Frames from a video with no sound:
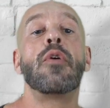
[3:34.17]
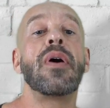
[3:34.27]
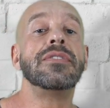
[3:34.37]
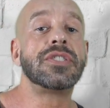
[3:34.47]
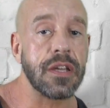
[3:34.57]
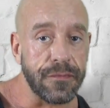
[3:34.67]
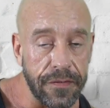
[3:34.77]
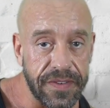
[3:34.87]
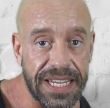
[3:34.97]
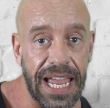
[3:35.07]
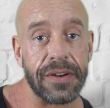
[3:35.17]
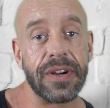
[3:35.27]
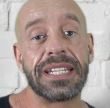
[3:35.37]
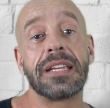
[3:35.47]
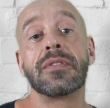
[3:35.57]
around 250
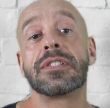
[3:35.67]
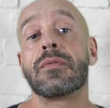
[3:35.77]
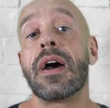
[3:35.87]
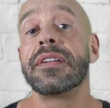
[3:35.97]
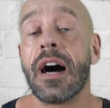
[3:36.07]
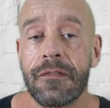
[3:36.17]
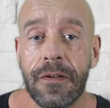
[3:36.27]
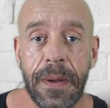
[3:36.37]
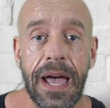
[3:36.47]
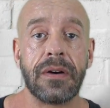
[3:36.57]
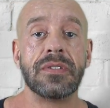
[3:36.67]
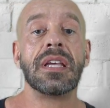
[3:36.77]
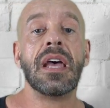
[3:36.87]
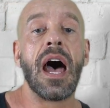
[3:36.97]
calories equals around half a pound,